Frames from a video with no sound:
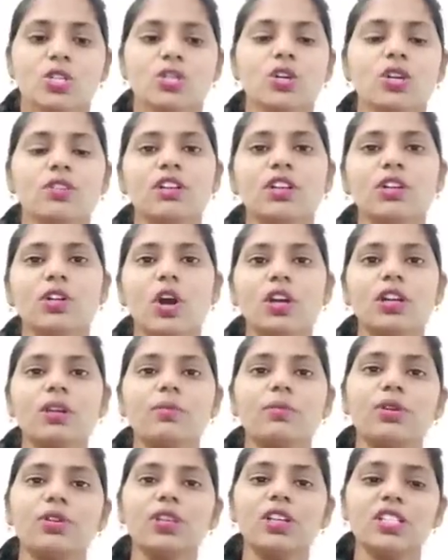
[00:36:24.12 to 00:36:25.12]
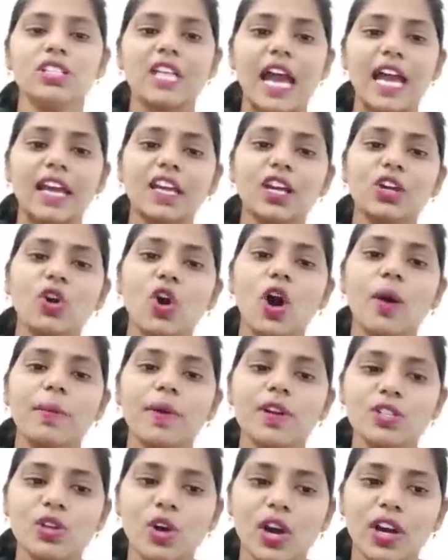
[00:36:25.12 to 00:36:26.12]
So if you're talking about the Shanghai
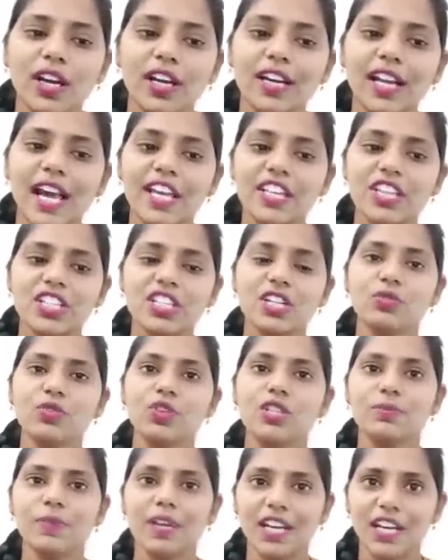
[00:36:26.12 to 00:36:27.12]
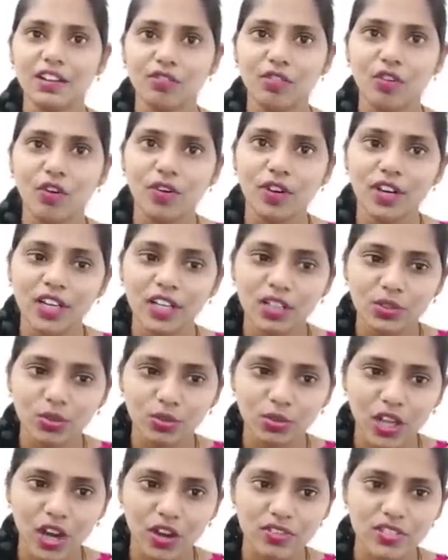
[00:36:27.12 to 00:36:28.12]
Cooperation Organization, which mainly founded in
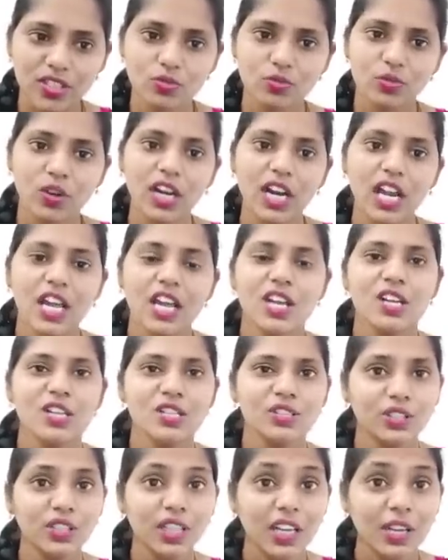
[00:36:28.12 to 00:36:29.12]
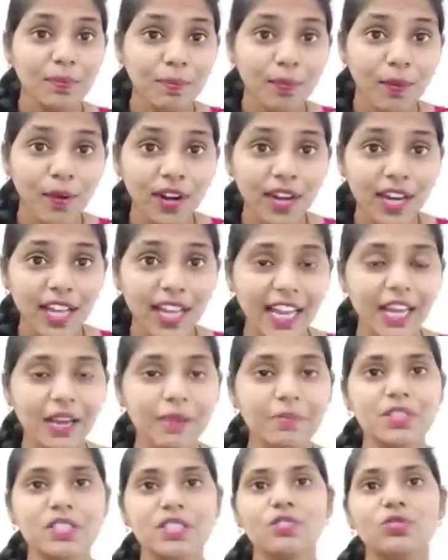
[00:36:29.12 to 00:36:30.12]
2001, so the important
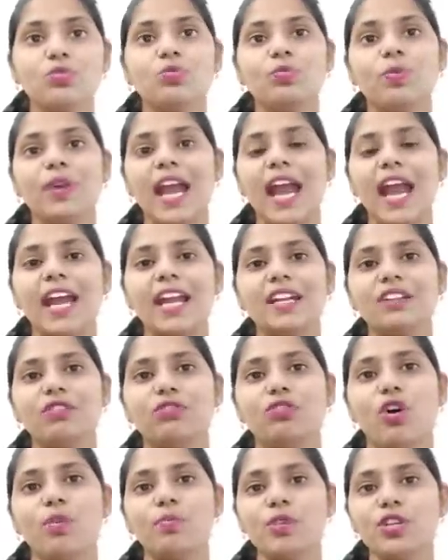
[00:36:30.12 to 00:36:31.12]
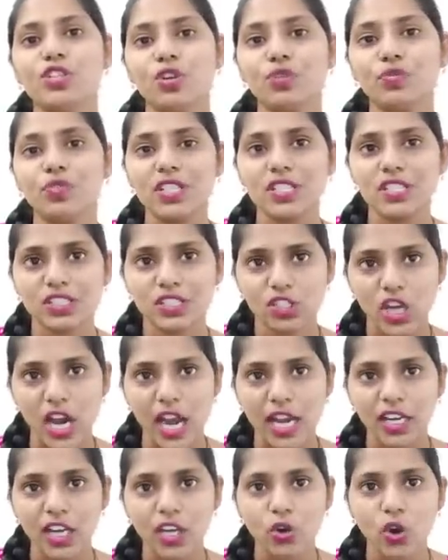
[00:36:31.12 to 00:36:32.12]
aims behind the formation of this
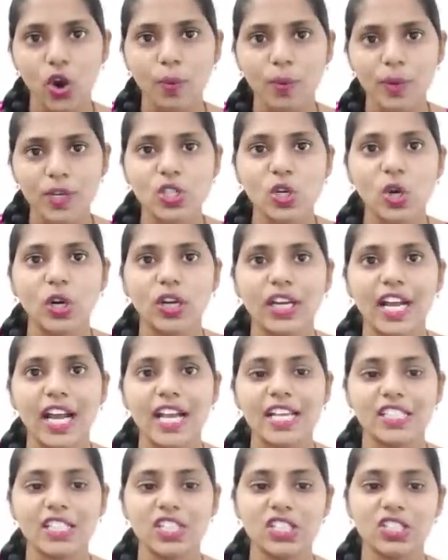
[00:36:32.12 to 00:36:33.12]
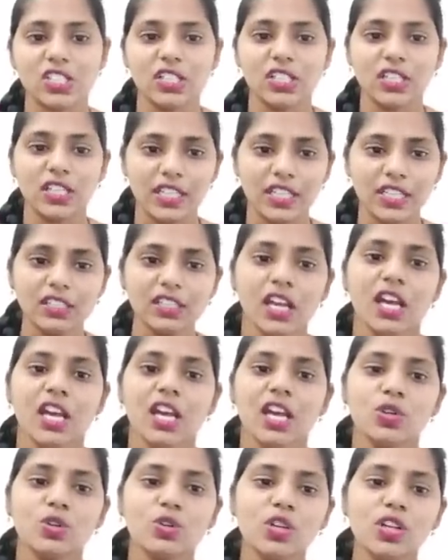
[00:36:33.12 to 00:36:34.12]
Shanghai Cooperation Organization is
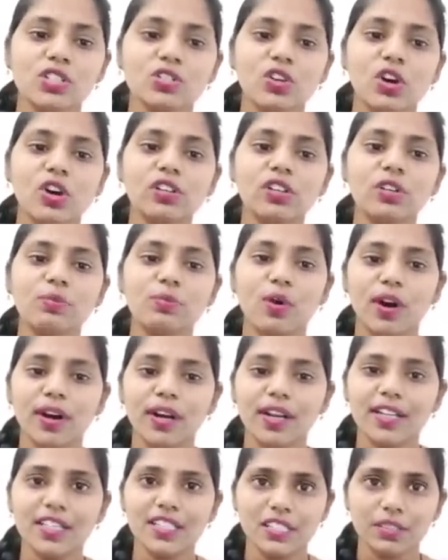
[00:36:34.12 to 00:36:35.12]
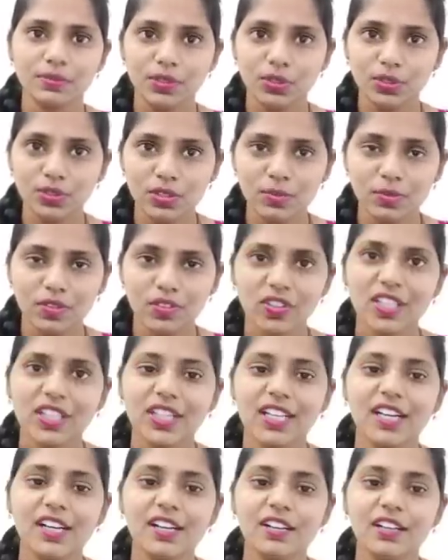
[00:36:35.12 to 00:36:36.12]
to resolve the border disputes between
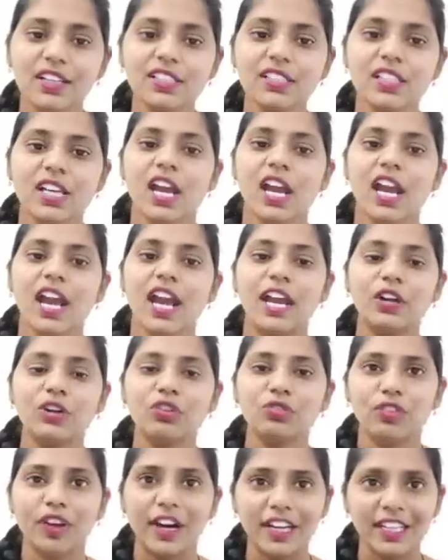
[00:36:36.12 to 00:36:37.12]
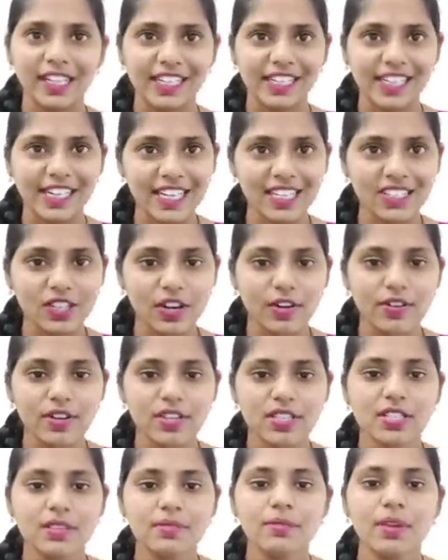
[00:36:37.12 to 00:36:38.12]
the countries and to fight against
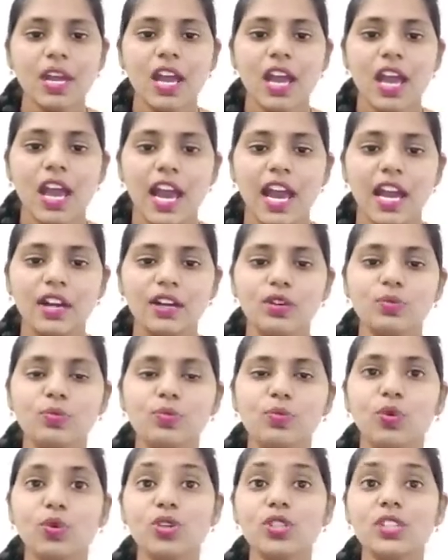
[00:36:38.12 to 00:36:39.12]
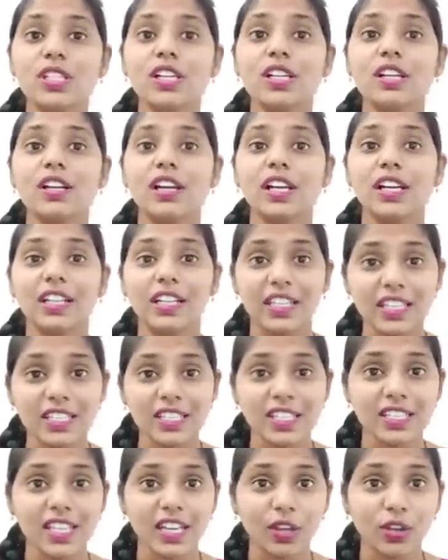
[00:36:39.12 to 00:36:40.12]
terrorism and to bolster
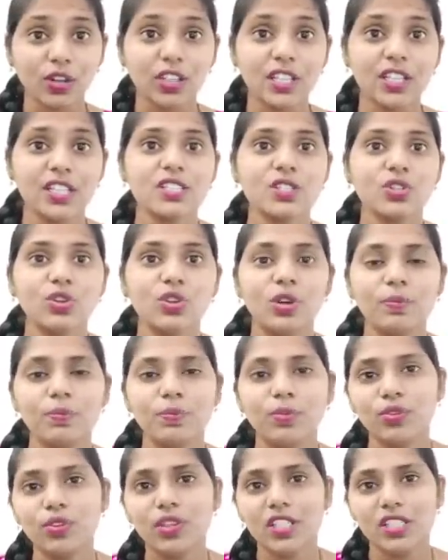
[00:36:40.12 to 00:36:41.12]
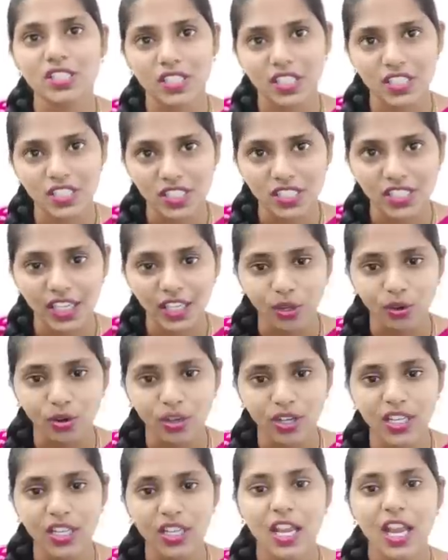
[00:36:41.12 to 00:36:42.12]
regional security, that is to improve this regional
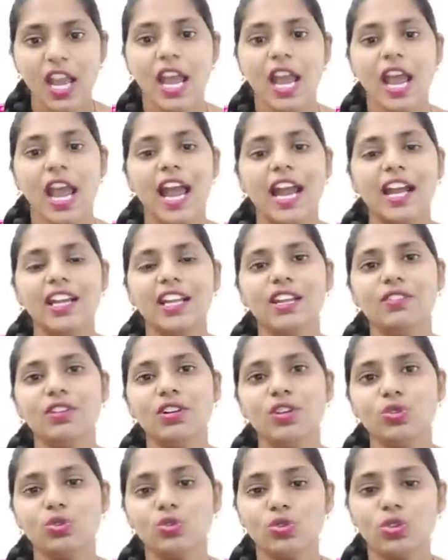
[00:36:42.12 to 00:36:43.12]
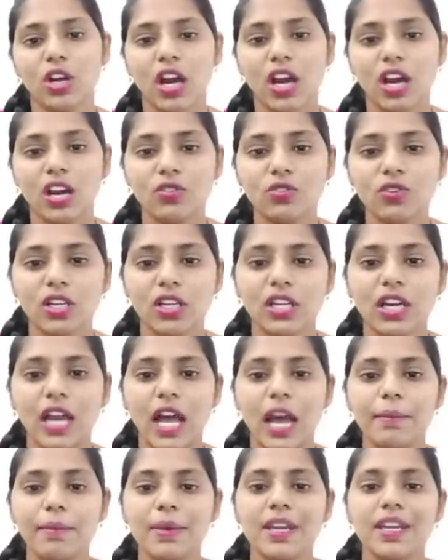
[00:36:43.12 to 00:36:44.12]
security and even to counter
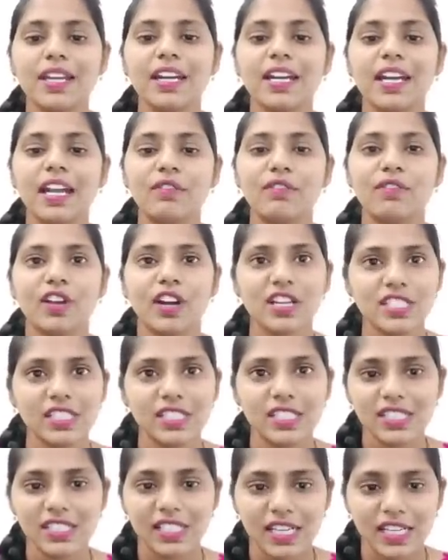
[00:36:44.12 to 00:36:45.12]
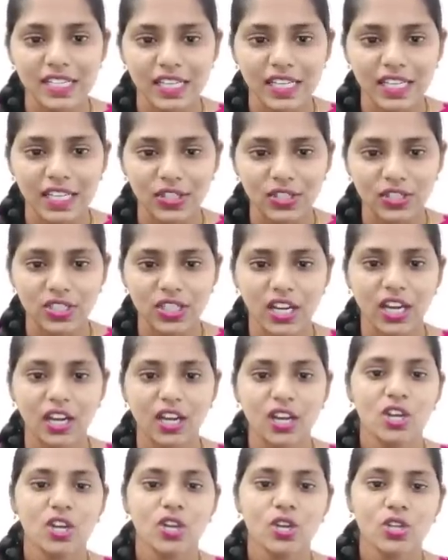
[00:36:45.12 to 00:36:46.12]
American influence in the Central
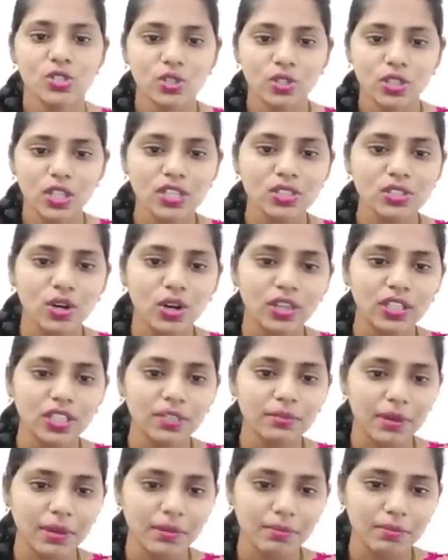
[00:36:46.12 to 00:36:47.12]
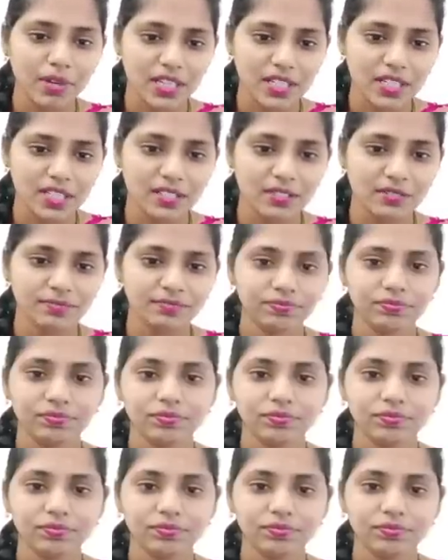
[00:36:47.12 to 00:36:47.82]
Asia. So these are the members